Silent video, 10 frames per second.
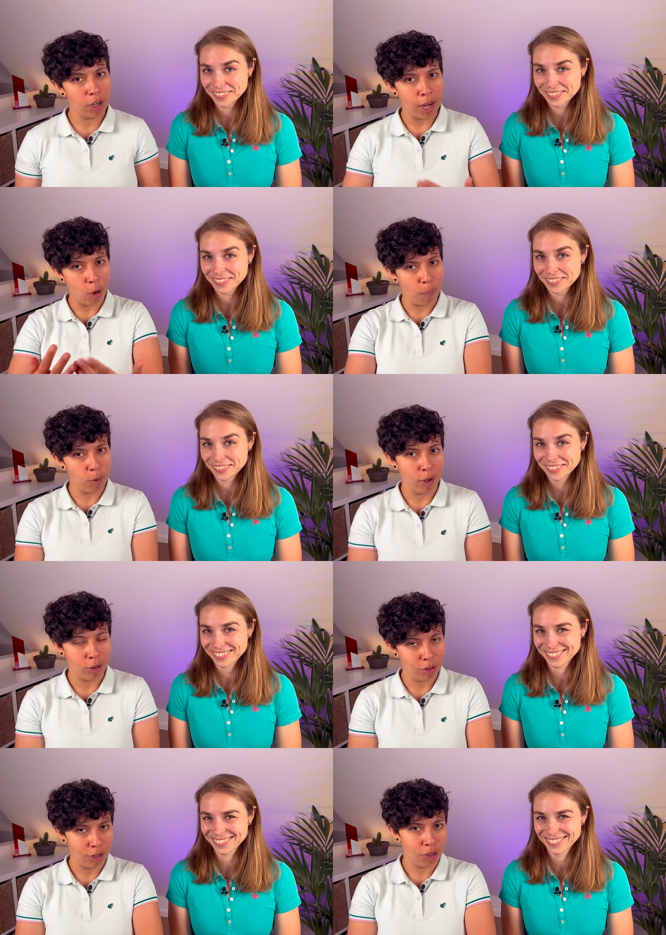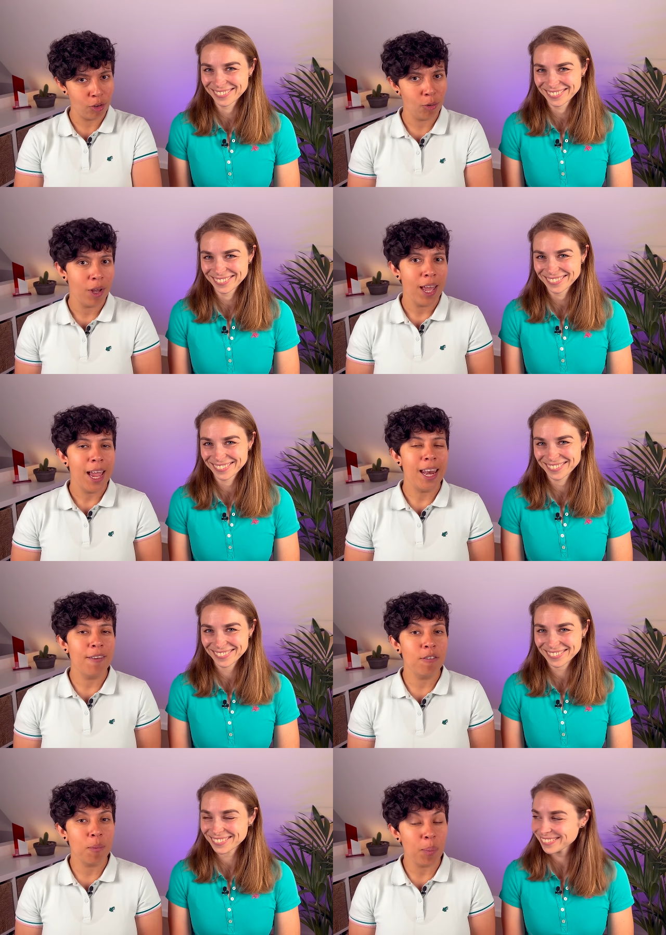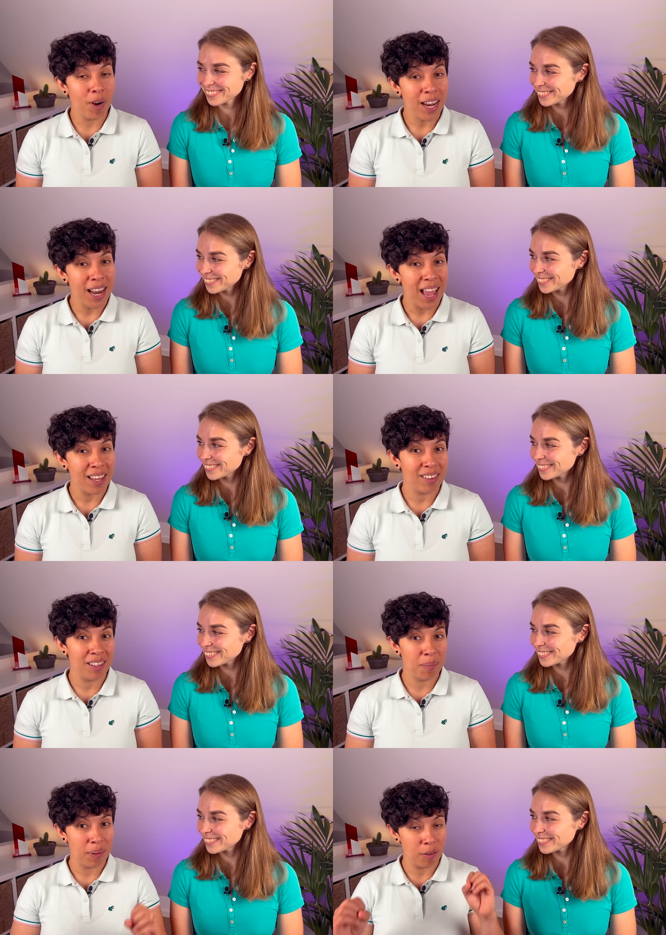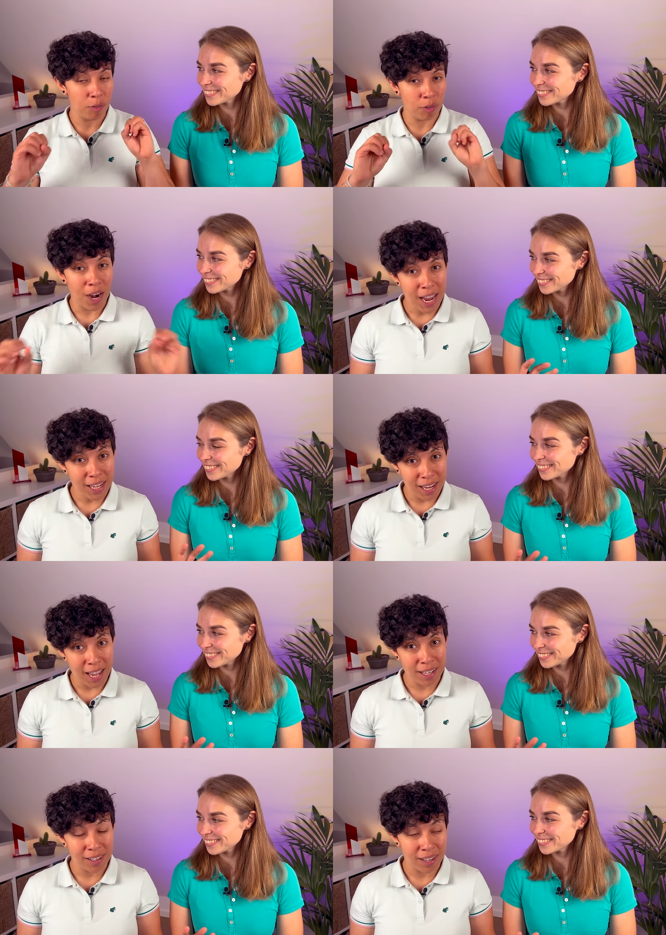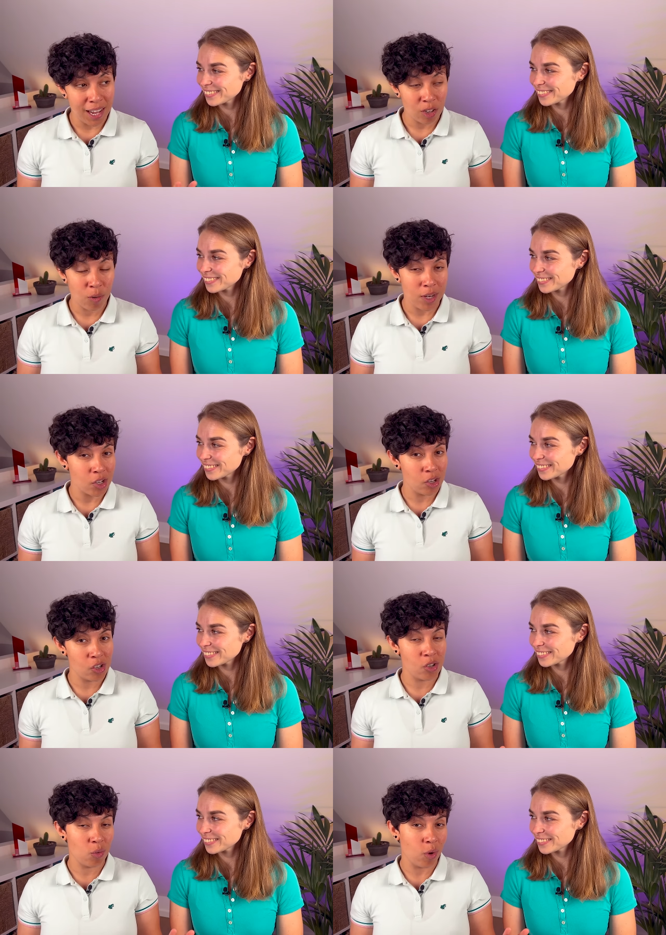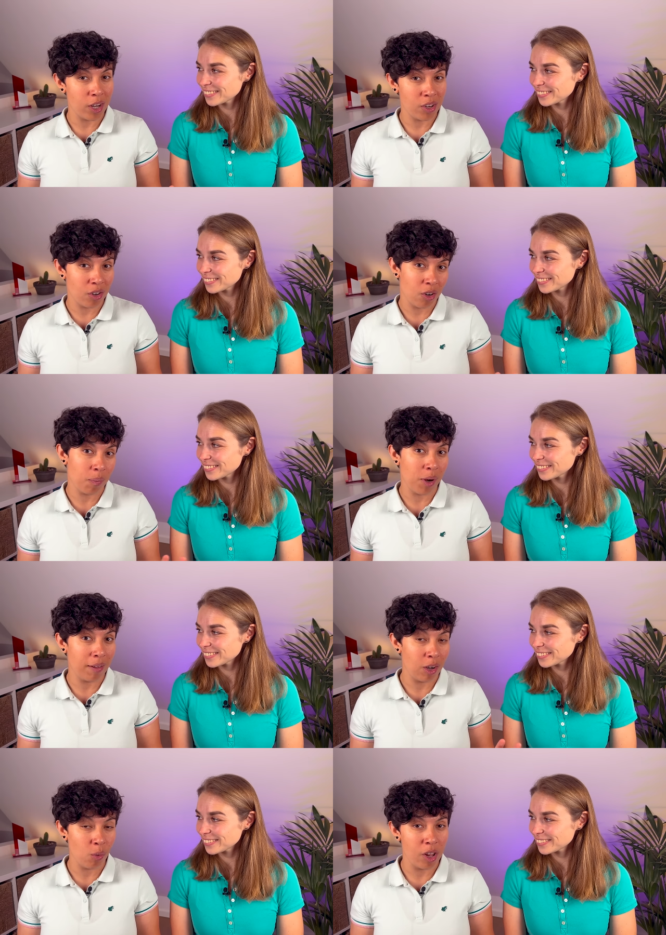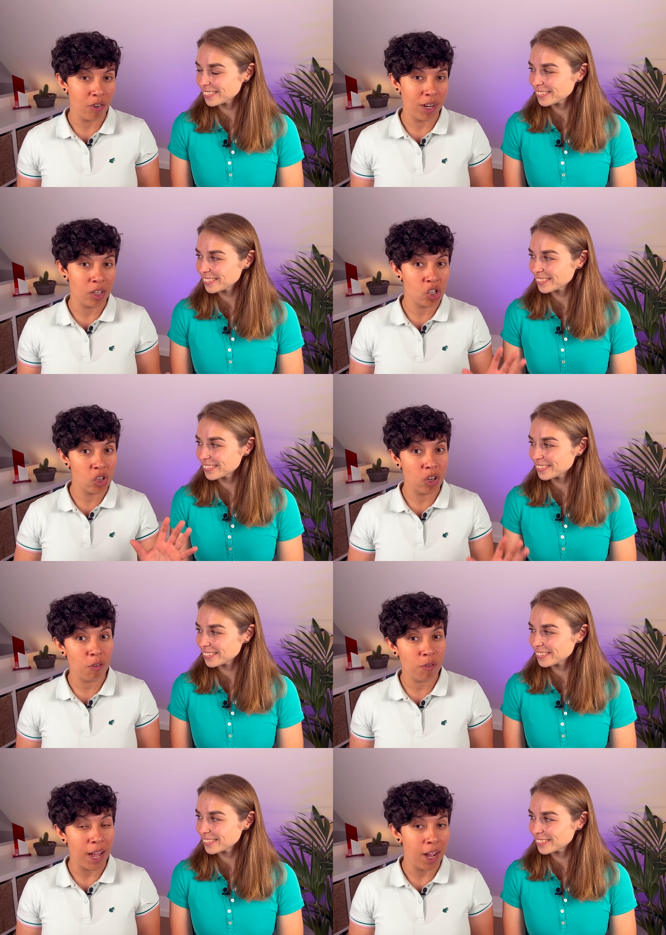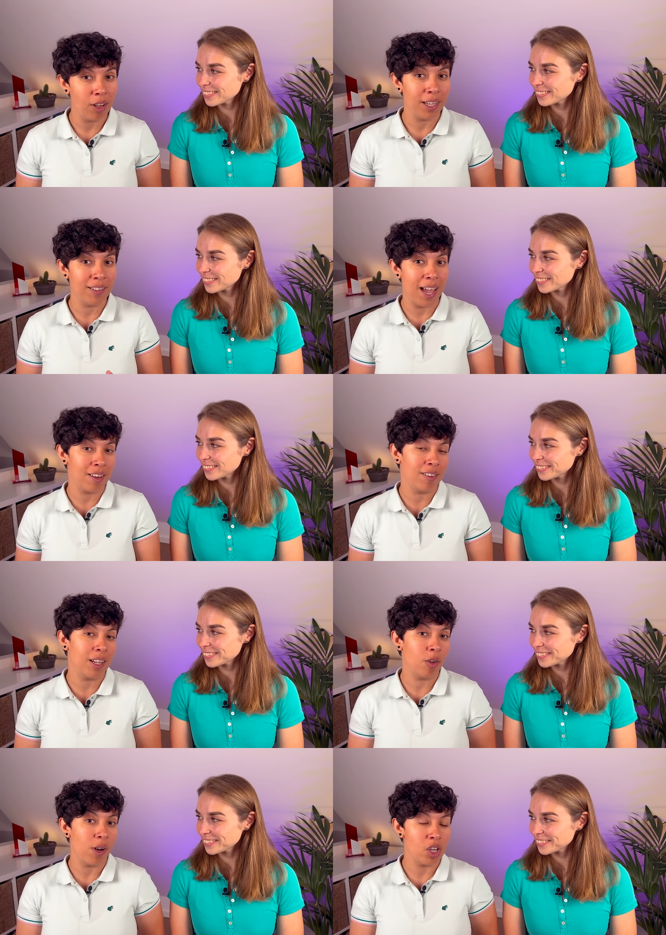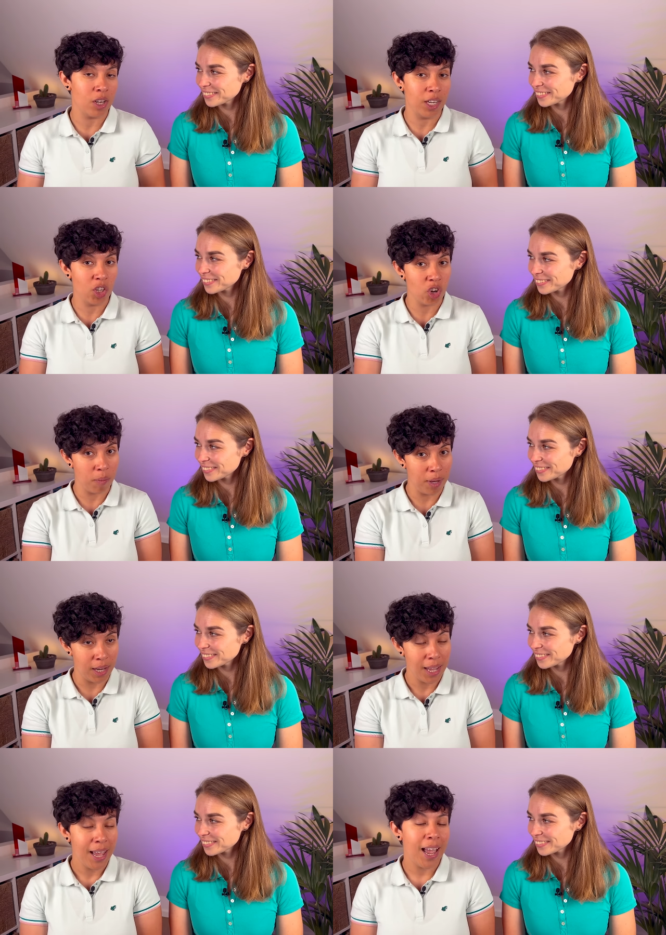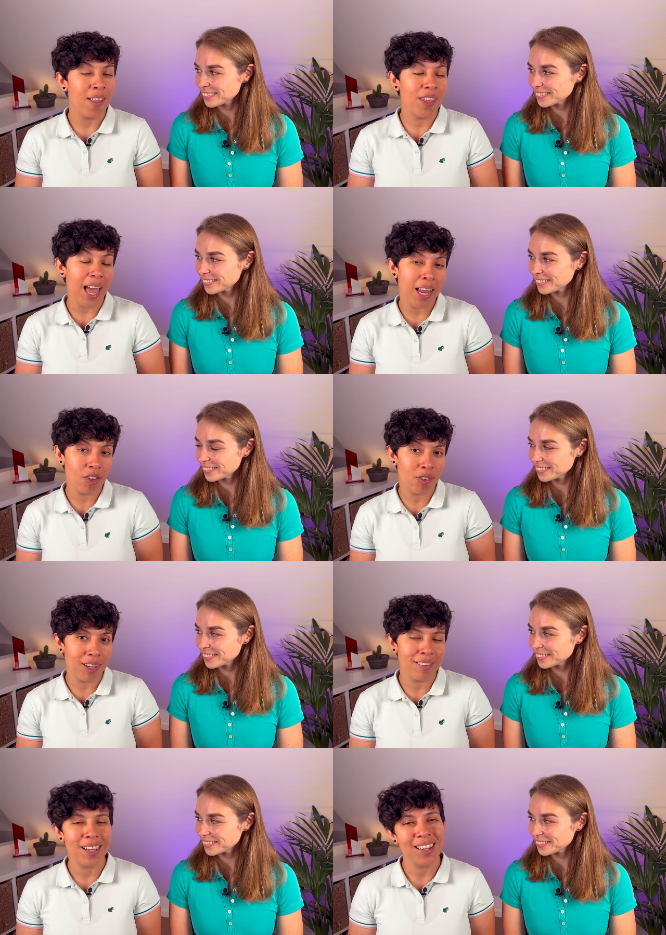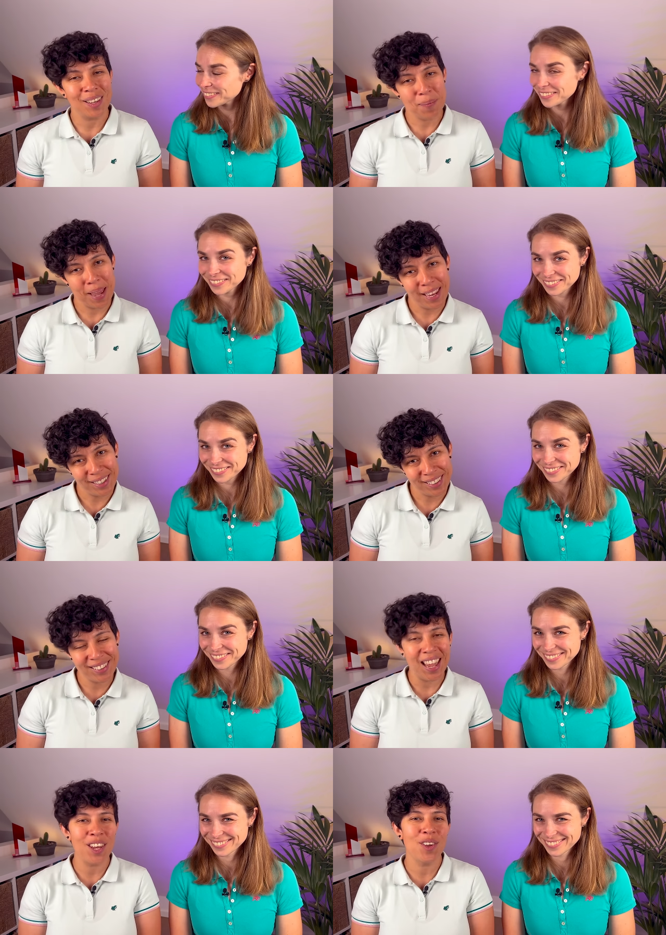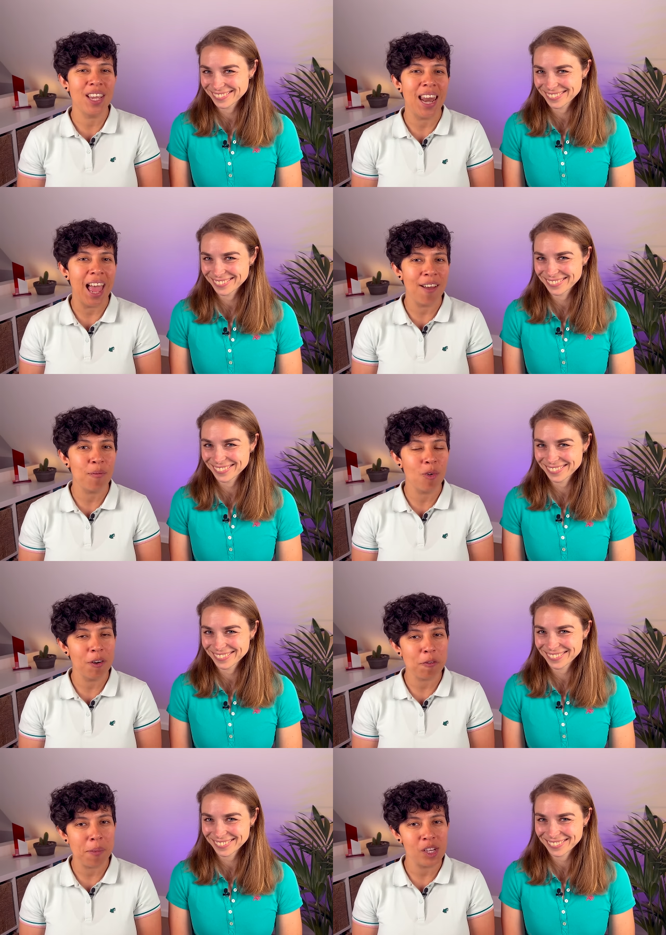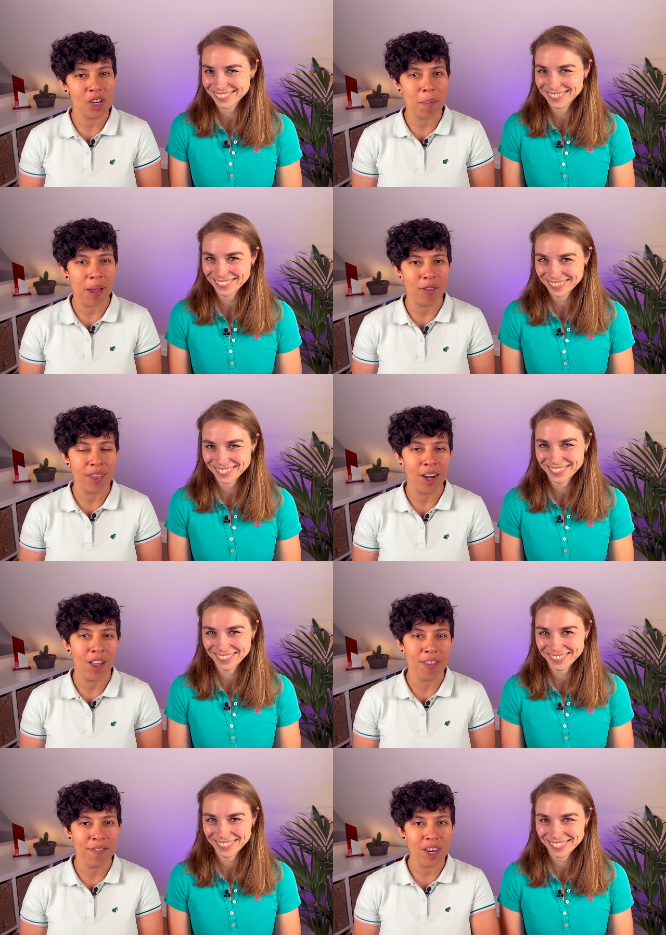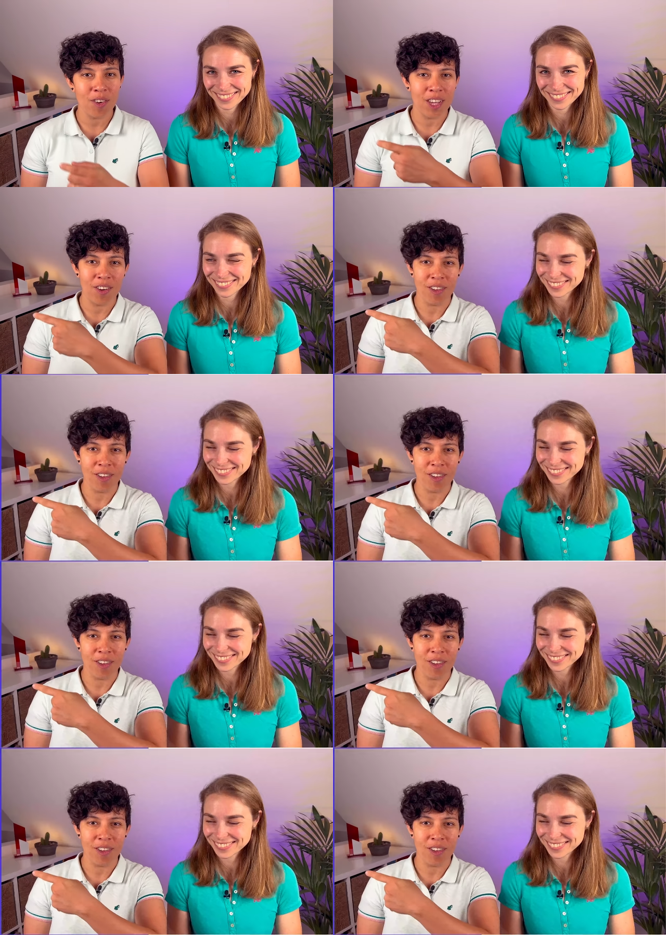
Speaker 1: it and I hope you understood it too. And if your brain hasn't been fried yet, the next question you should wonder, probably are wondering, should you file a tax declaration in Germany? And the answer is, it depends. And you can have more information about that on the video here